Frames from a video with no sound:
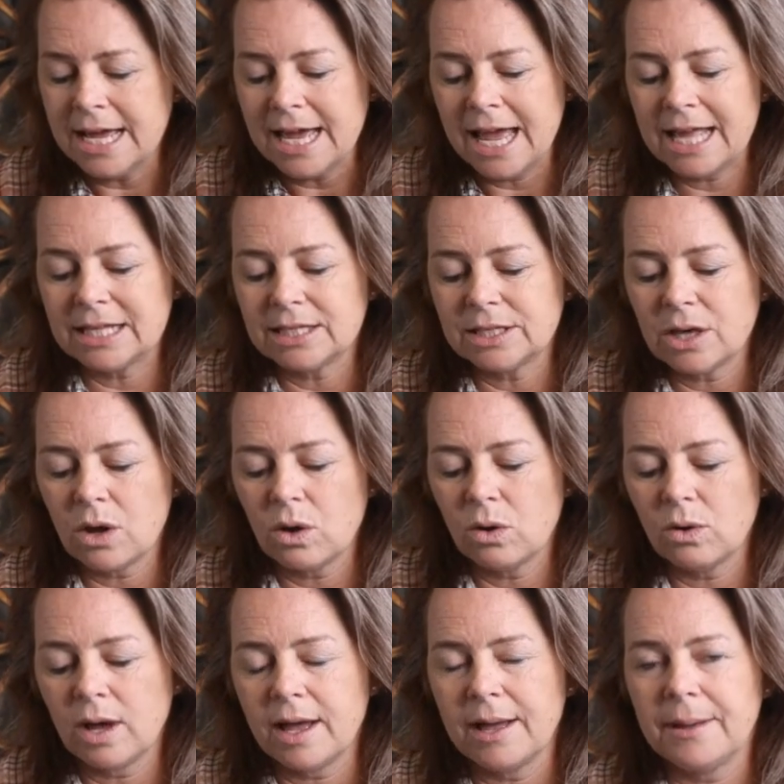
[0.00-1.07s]
And
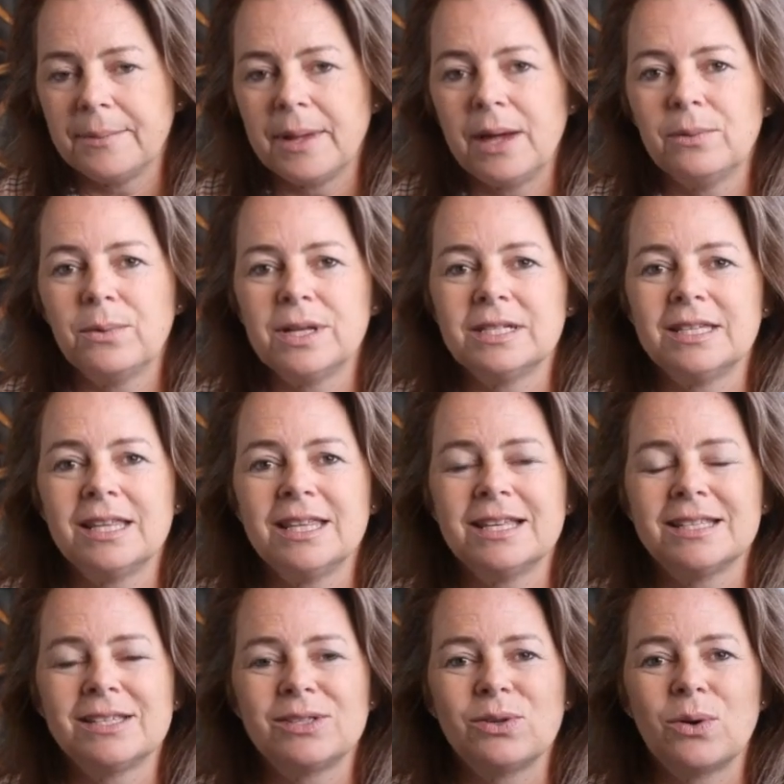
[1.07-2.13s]
so I went to
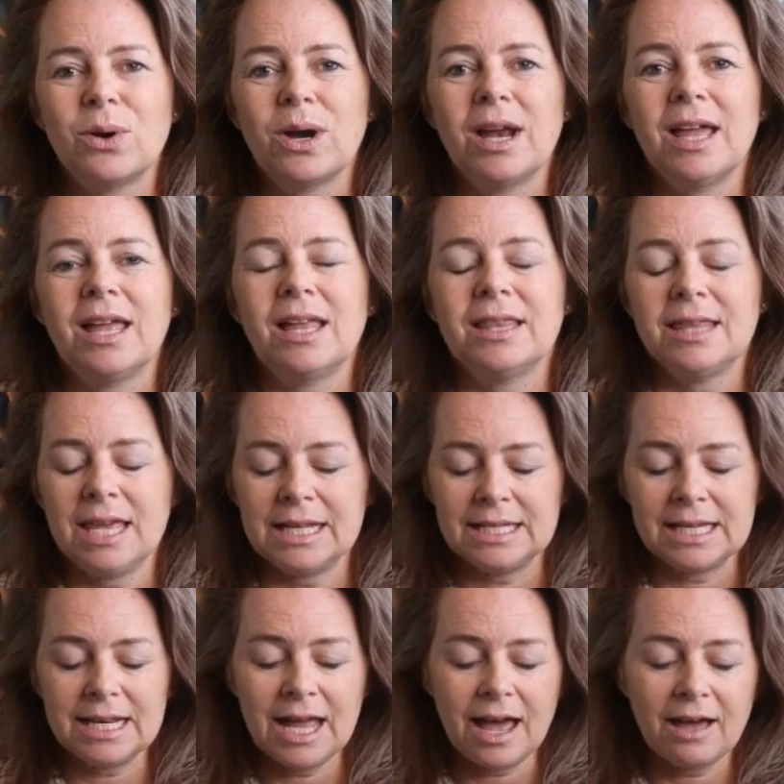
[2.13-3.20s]
this store, and they
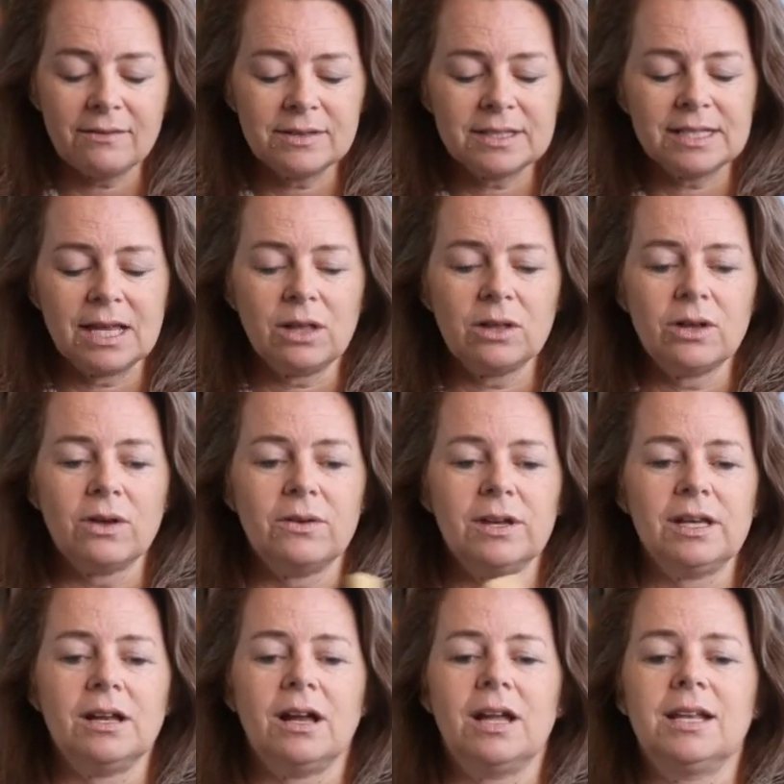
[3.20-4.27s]
did have a sale
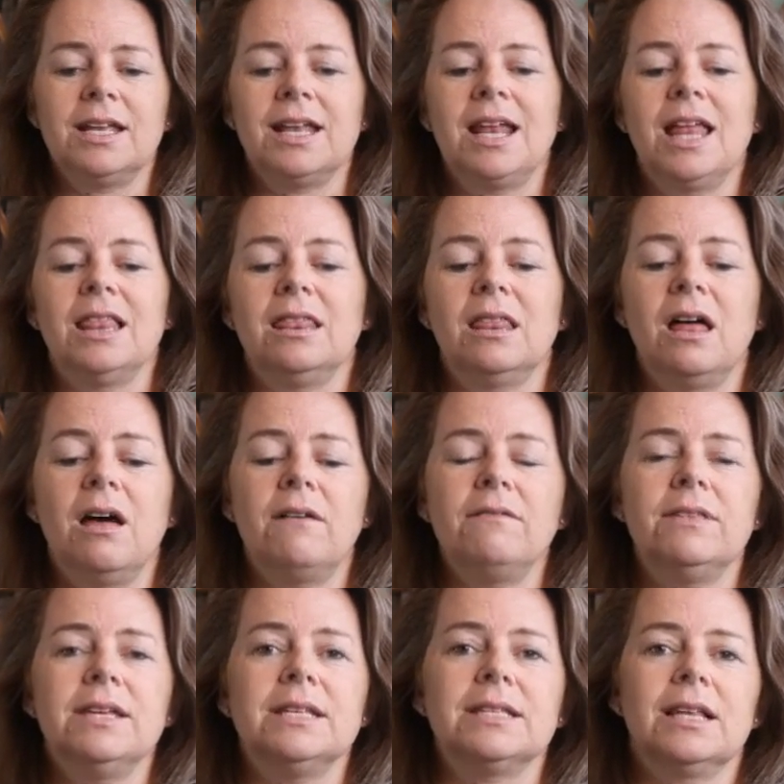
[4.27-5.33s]
going on, and I love
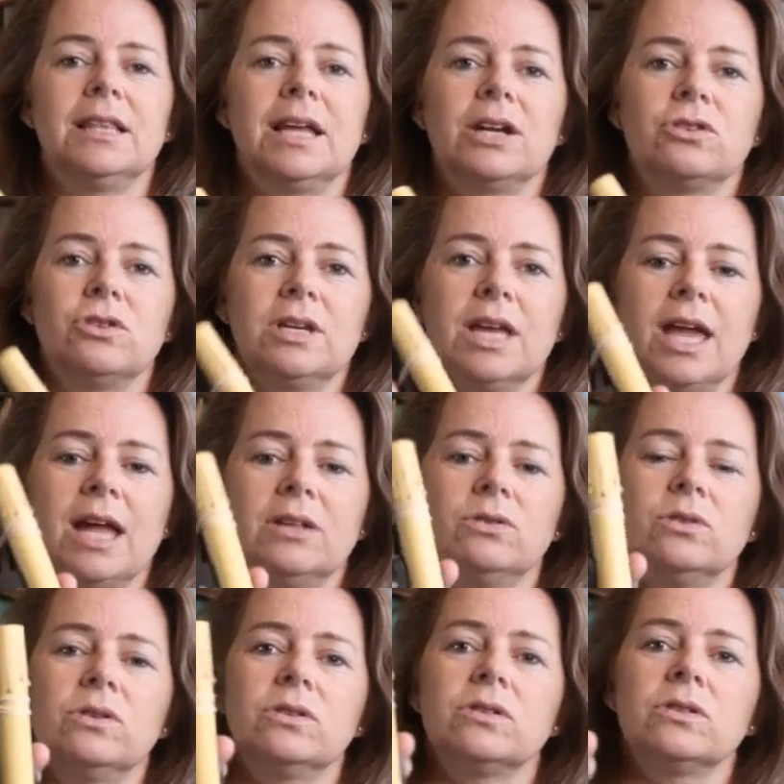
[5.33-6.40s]
these electric
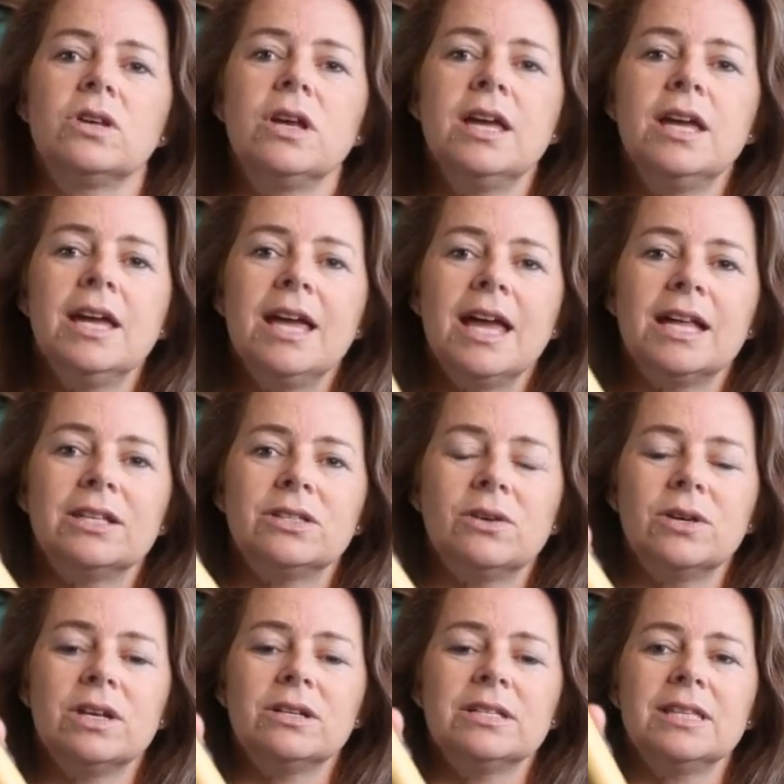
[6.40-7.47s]
candles. And so
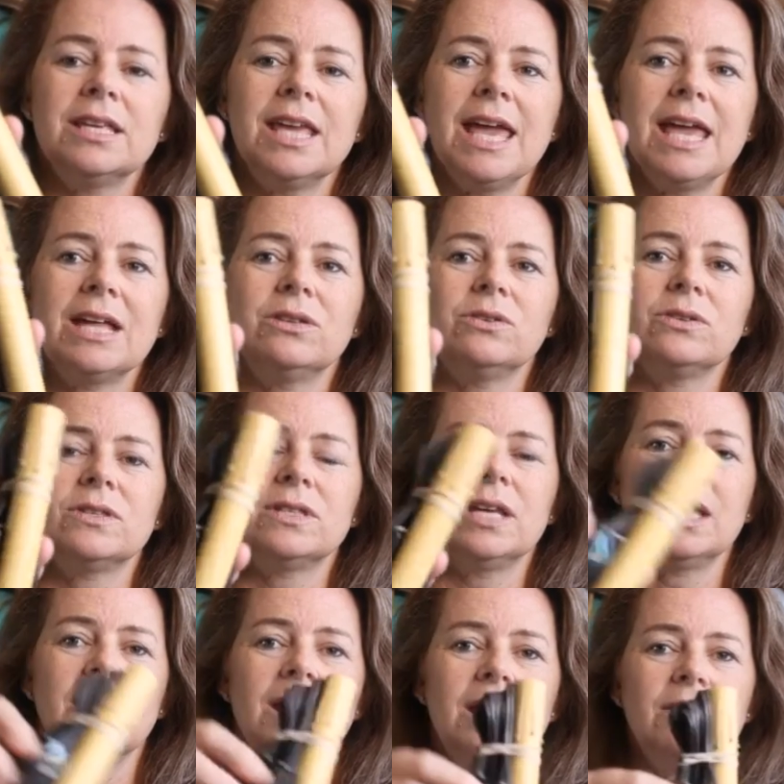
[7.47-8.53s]
here's the
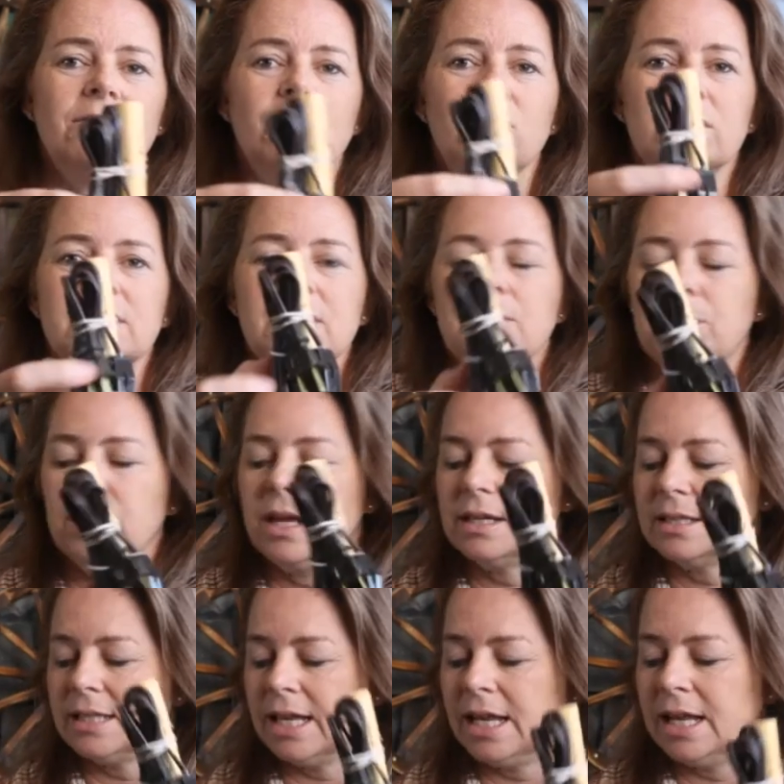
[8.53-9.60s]
candlestick, and of course it
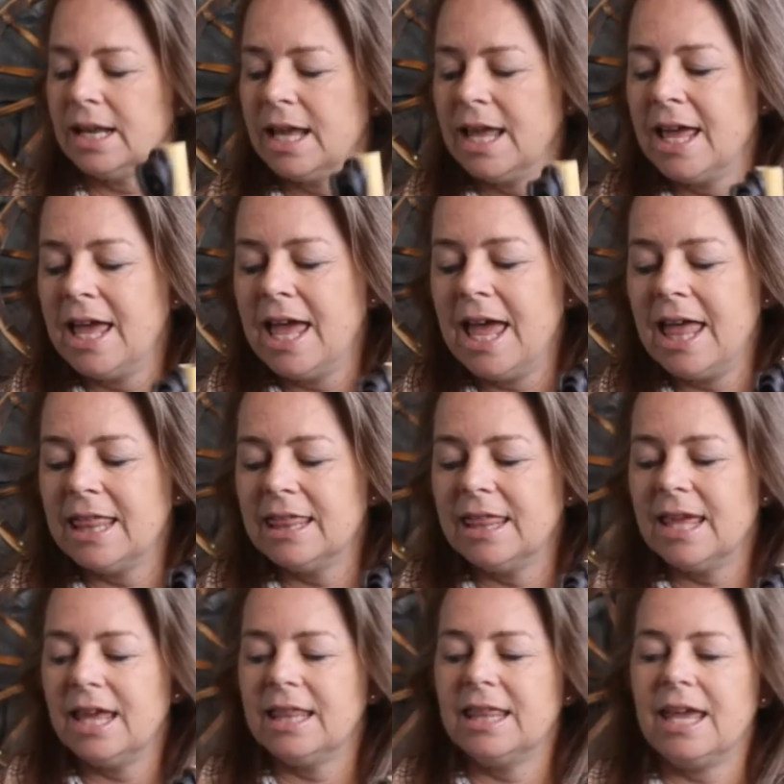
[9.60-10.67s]
plugs in, and
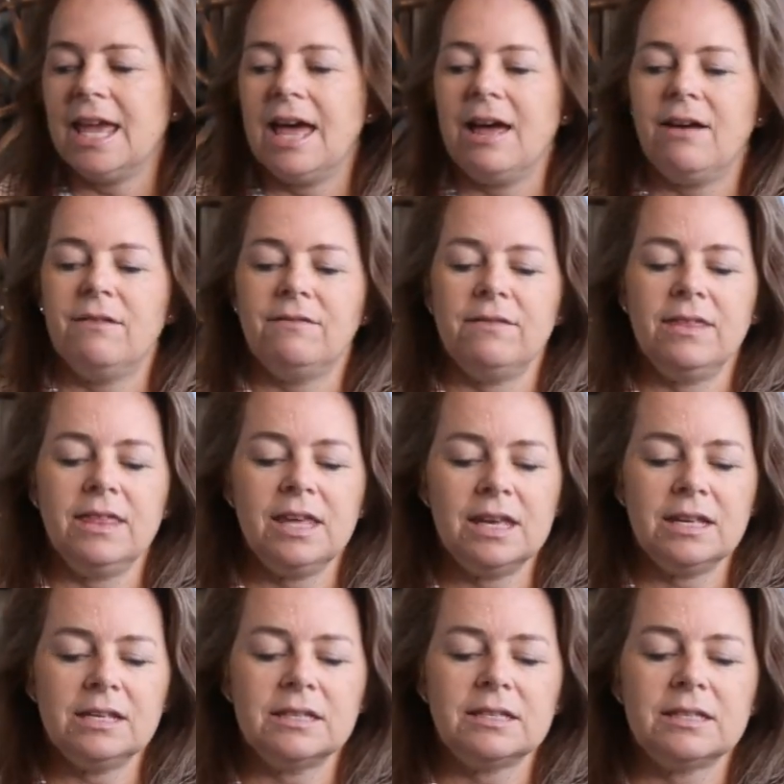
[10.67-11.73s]
then they have
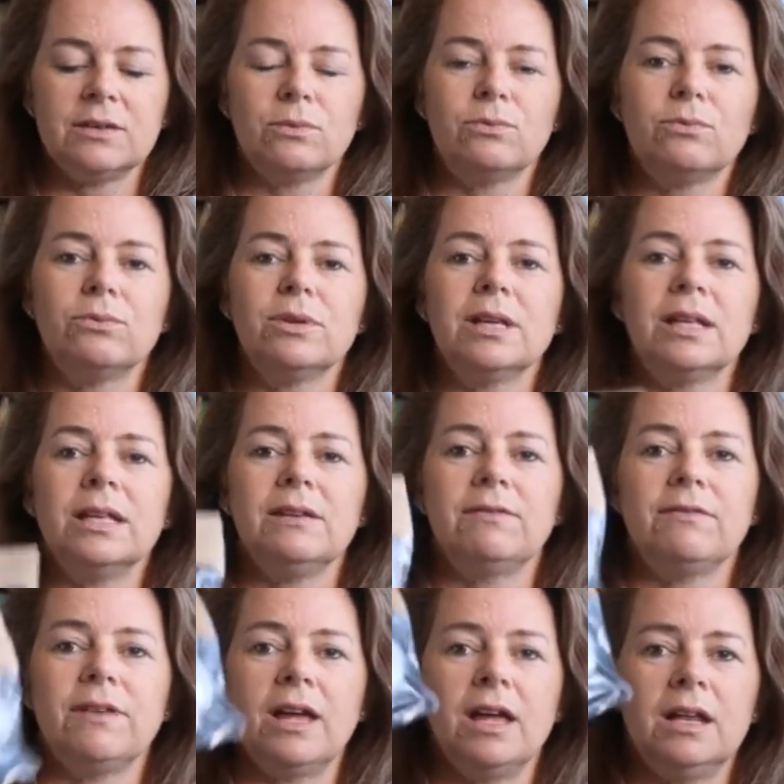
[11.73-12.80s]
these really
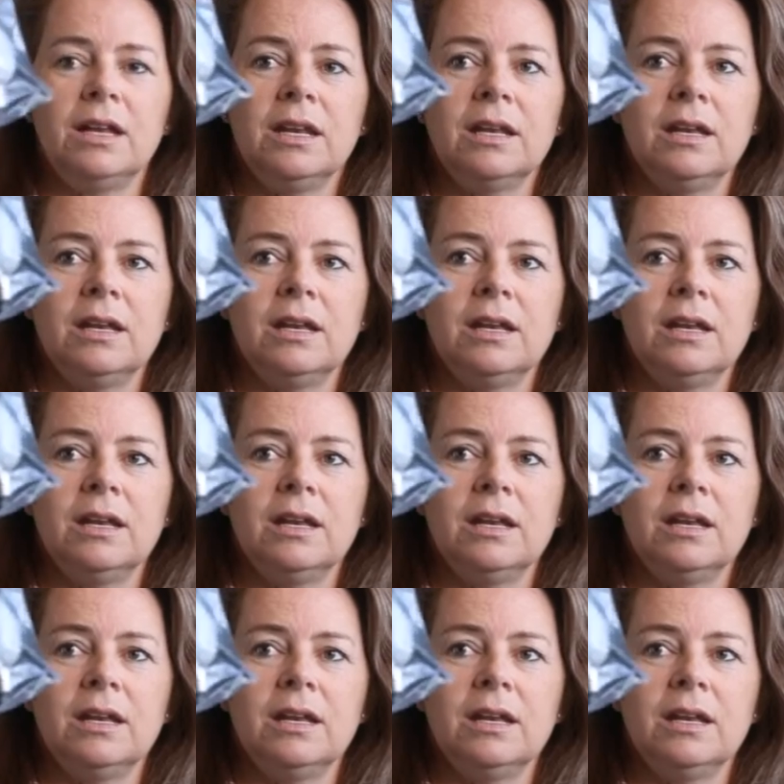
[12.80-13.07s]
fun